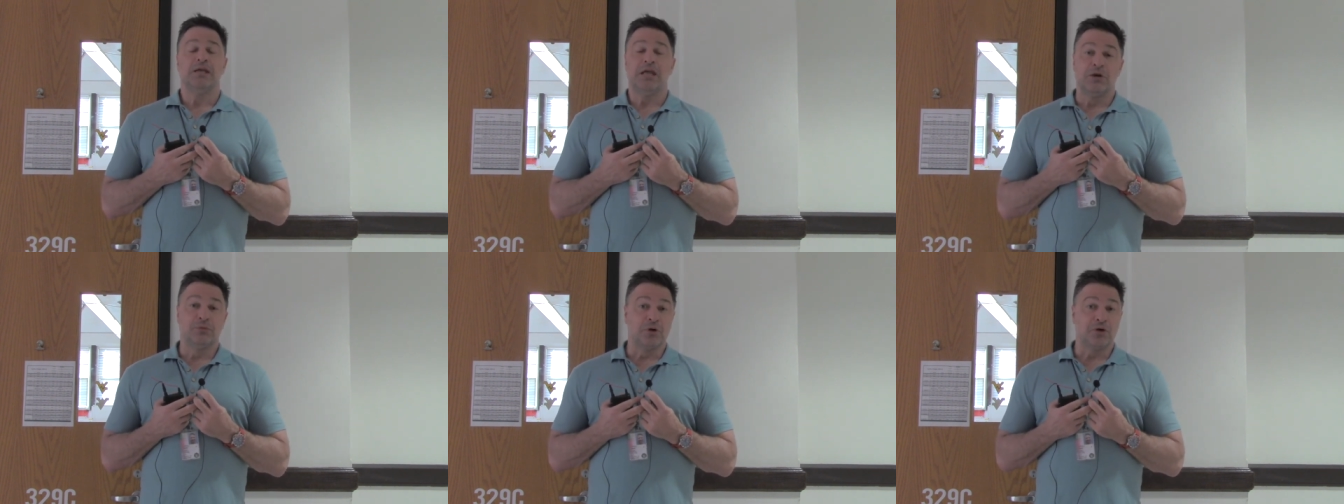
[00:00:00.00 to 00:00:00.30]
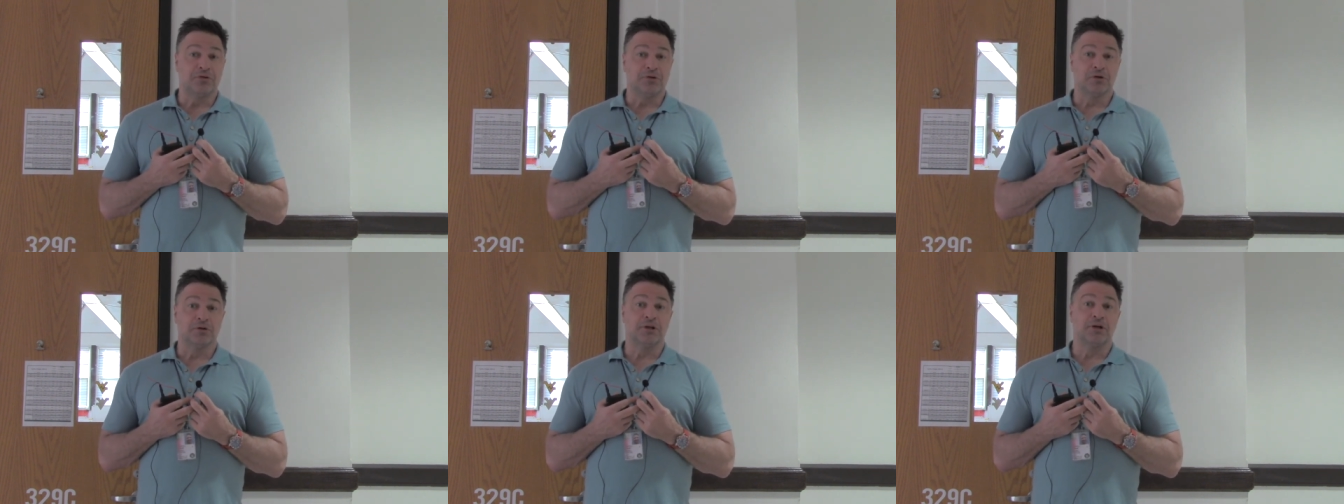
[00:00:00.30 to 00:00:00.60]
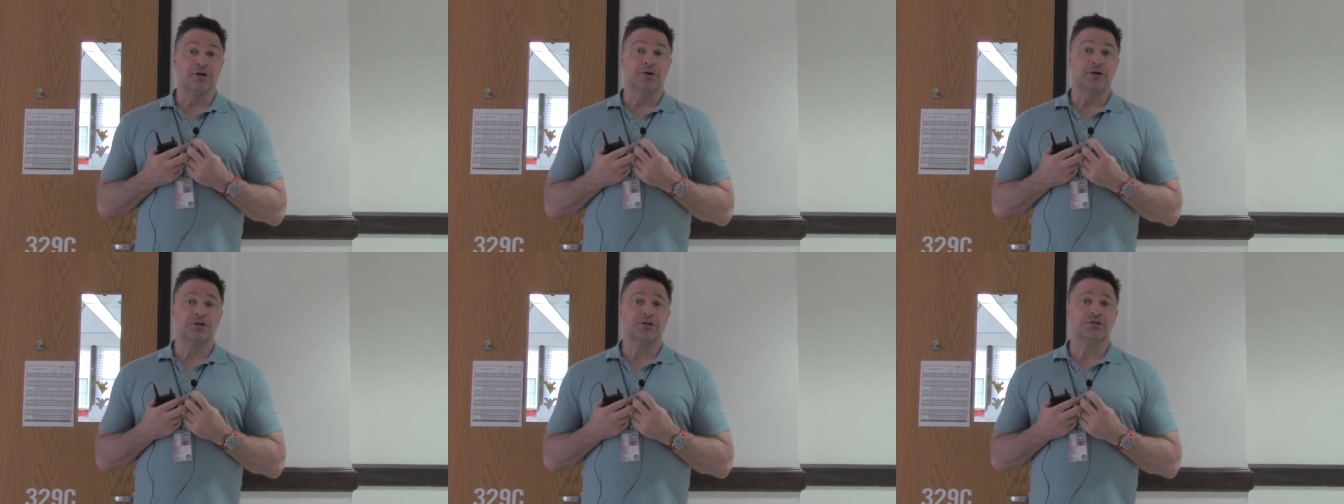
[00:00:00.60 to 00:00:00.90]
He wrote their
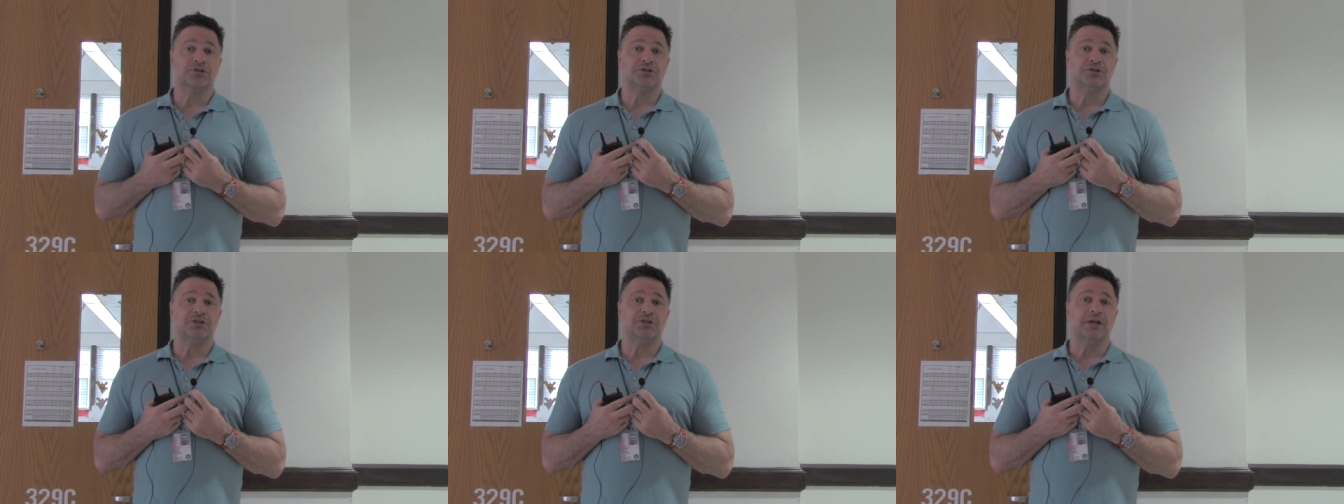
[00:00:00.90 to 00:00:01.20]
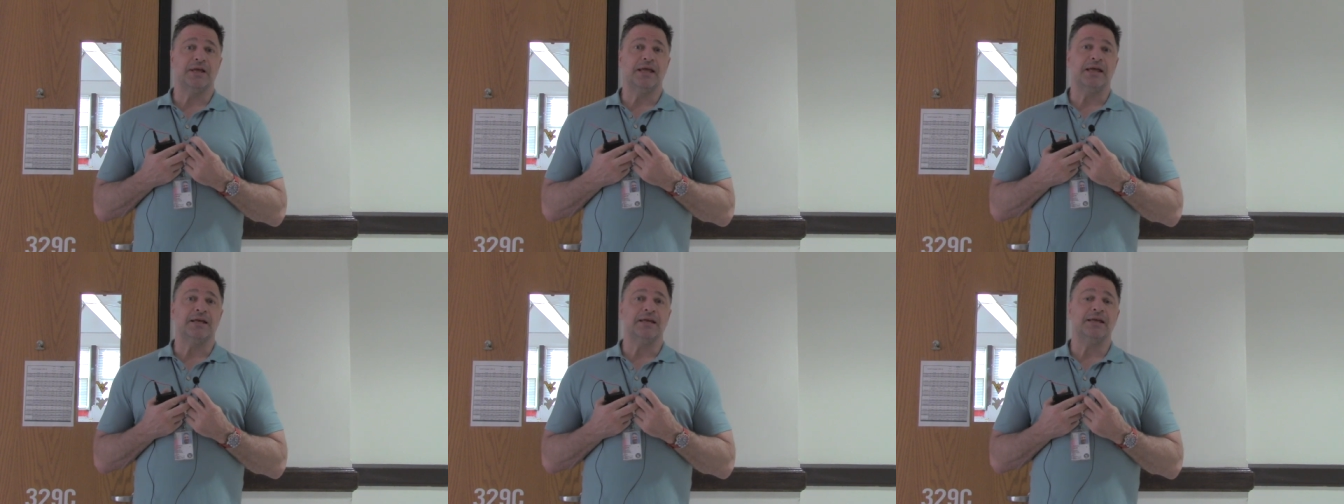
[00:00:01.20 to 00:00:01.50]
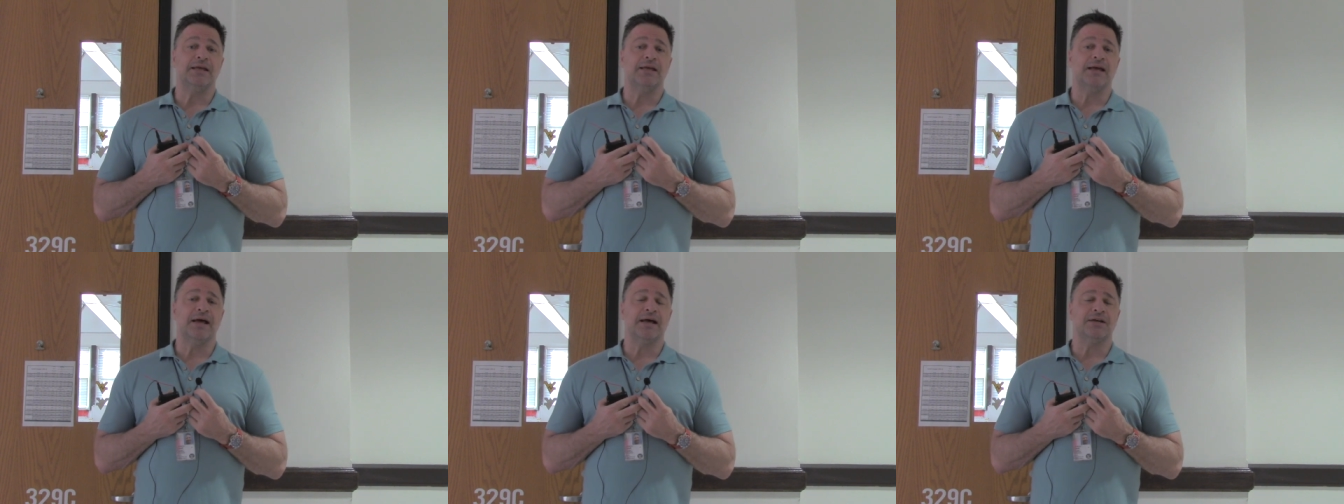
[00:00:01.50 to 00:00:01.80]
lyrics, and
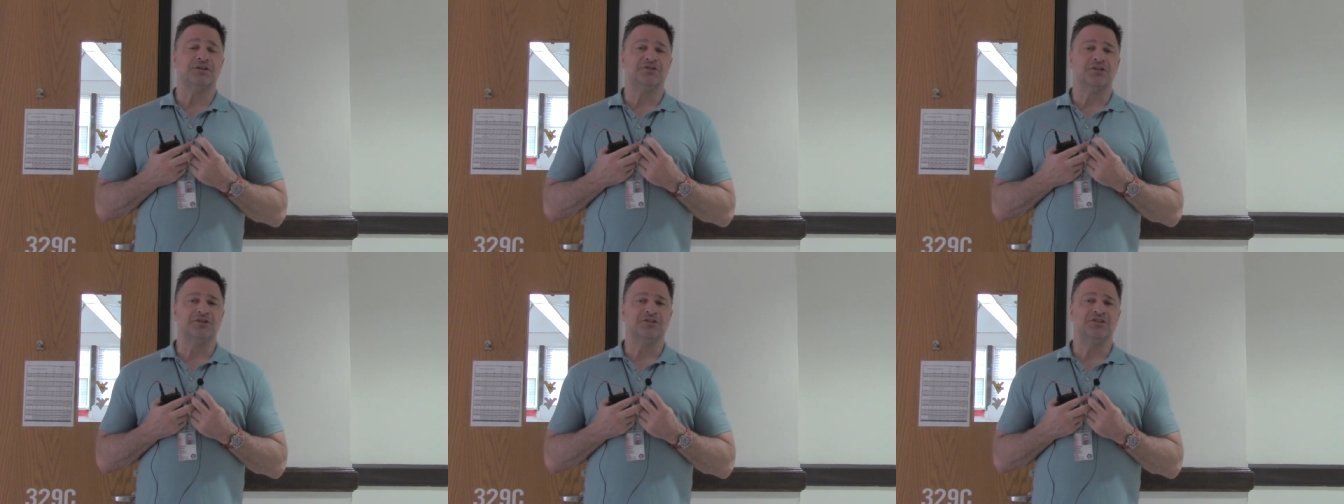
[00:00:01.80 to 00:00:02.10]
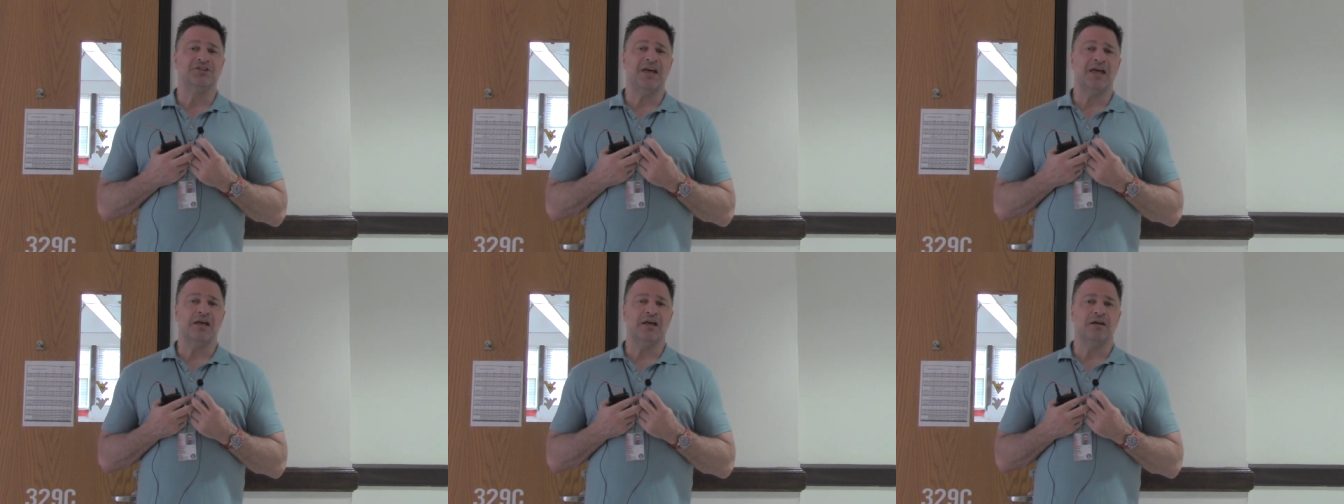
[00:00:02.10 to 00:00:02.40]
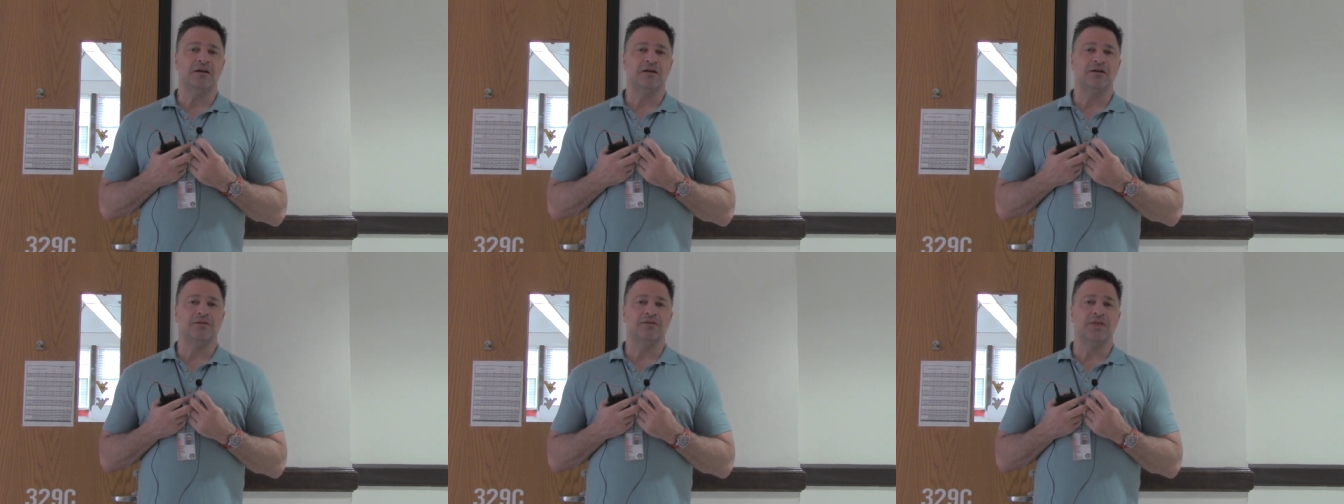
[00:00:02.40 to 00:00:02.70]
he has a
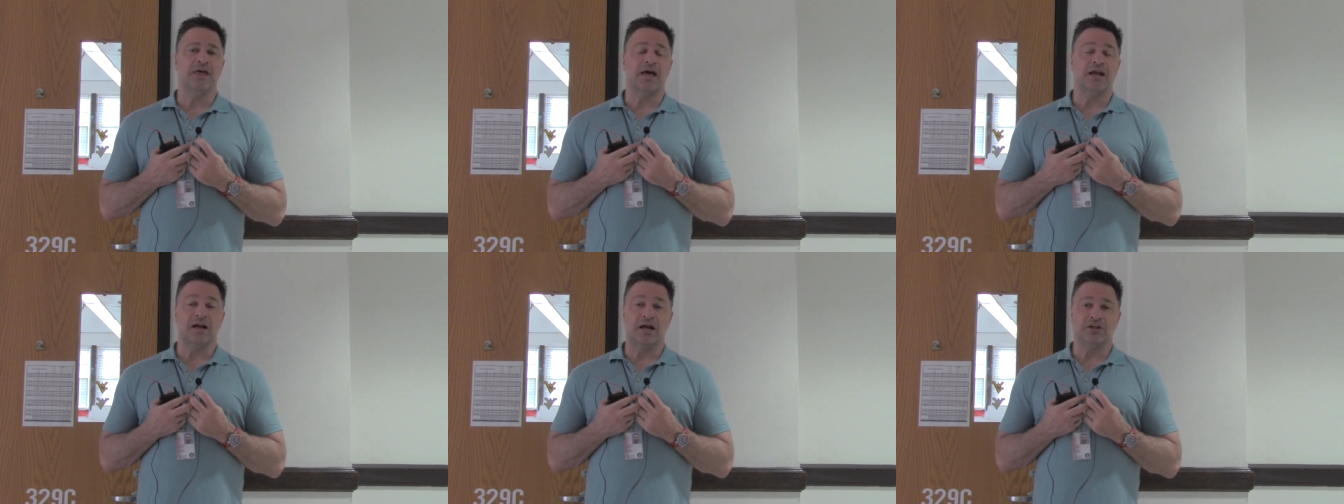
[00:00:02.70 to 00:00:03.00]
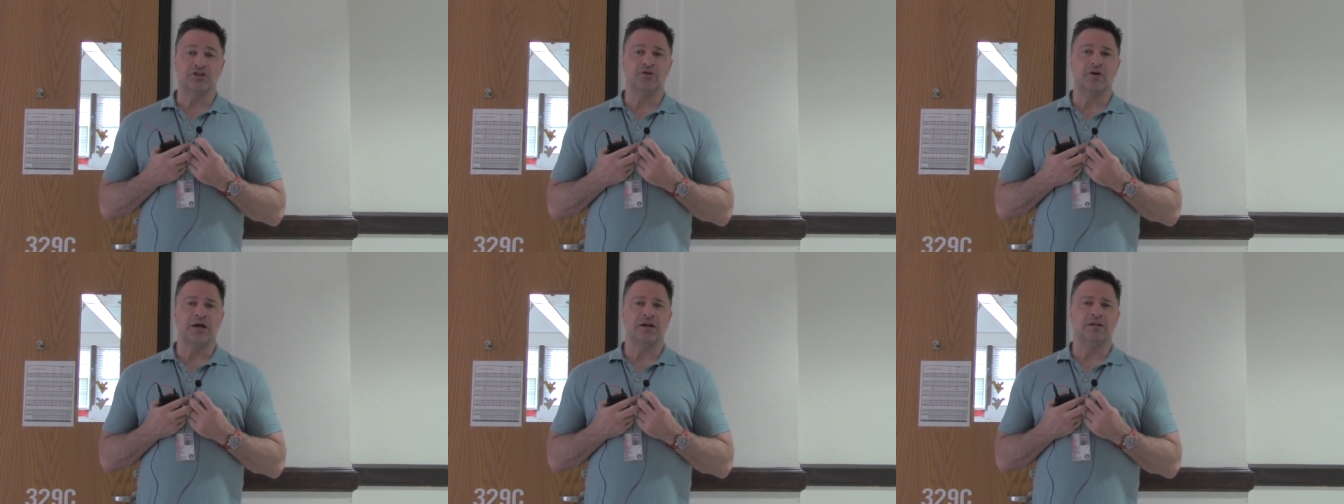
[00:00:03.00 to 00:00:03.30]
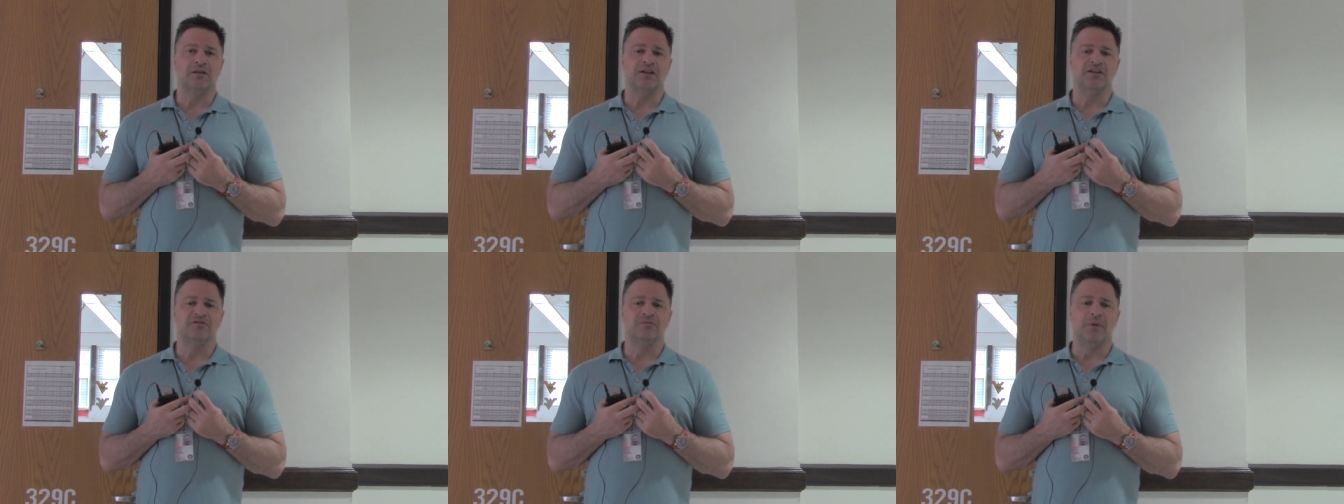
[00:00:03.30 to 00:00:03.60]
saying that I try to
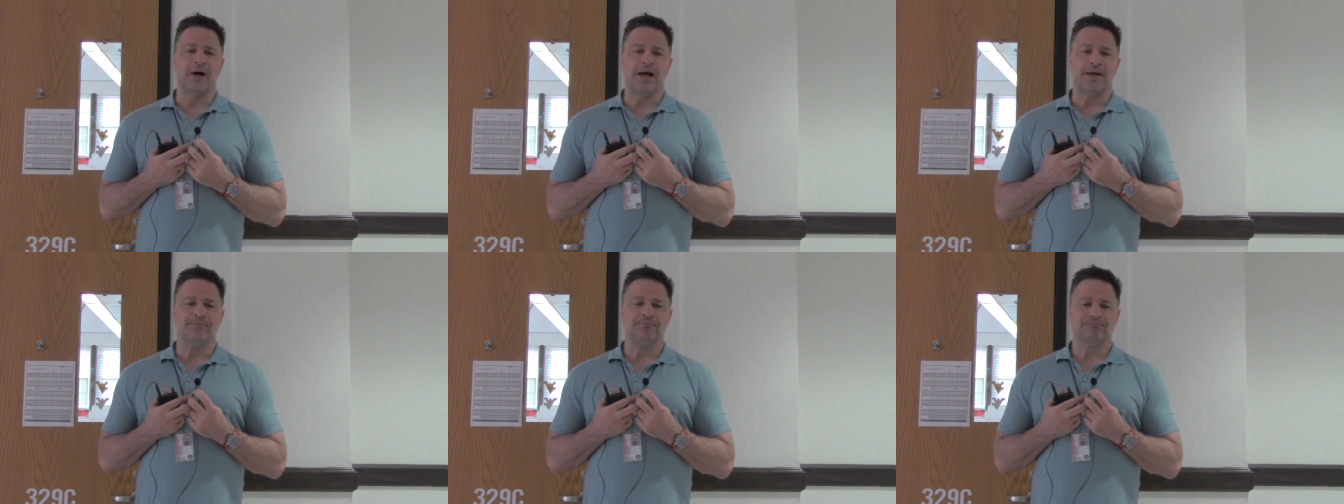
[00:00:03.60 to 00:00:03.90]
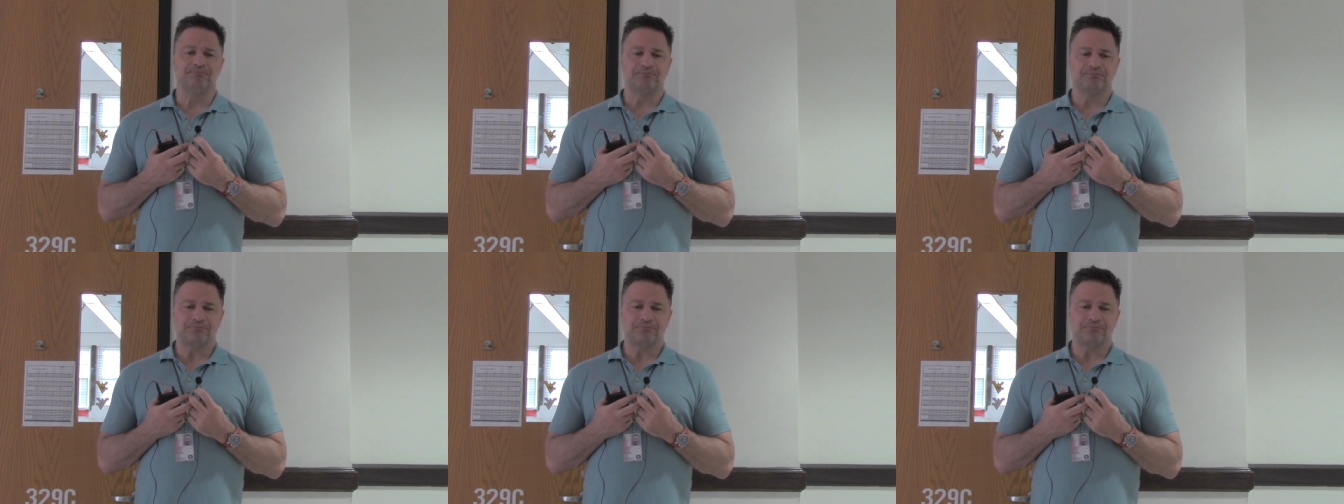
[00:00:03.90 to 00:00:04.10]
live by.